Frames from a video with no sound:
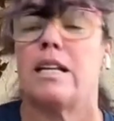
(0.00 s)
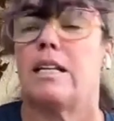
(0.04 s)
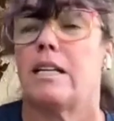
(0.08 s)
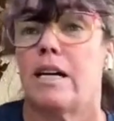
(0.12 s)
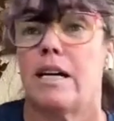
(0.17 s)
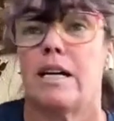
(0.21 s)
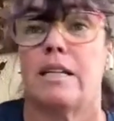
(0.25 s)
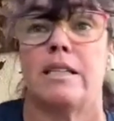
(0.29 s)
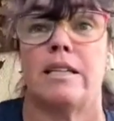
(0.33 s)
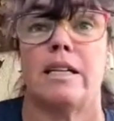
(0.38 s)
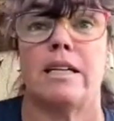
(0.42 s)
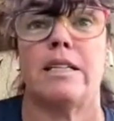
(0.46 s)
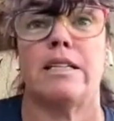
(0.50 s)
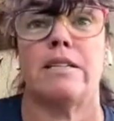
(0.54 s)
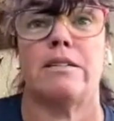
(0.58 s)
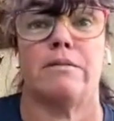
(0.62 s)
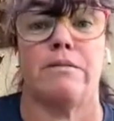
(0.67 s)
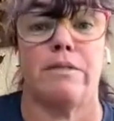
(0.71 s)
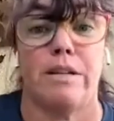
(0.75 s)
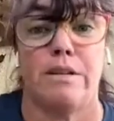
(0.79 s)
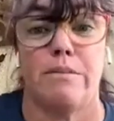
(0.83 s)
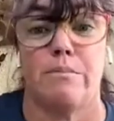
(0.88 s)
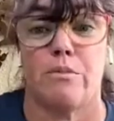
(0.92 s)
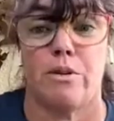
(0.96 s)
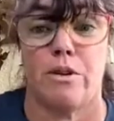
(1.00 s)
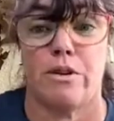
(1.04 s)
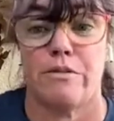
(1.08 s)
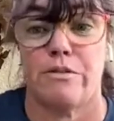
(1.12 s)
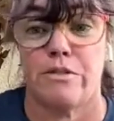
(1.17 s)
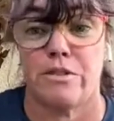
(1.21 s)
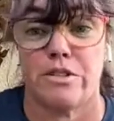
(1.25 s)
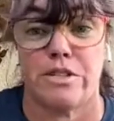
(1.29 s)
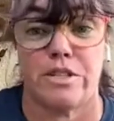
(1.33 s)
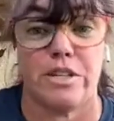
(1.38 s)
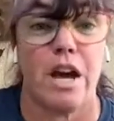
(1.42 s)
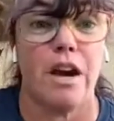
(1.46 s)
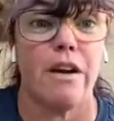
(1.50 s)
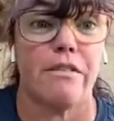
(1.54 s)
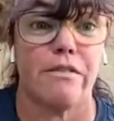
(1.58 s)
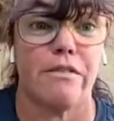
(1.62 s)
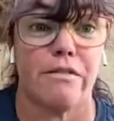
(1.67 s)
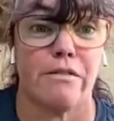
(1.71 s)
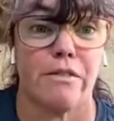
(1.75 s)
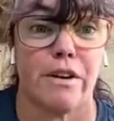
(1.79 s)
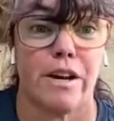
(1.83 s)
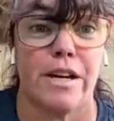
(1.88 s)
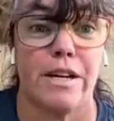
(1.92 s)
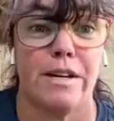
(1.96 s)
I, I'd like to read more of her stuff,
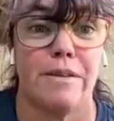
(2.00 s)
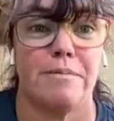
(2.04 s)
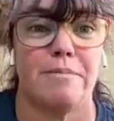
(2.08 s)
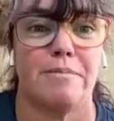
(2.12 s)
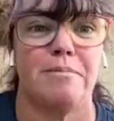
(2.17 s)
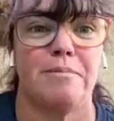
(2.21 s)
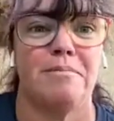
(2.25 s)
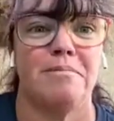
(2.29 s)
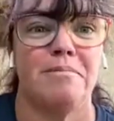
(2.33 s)
right?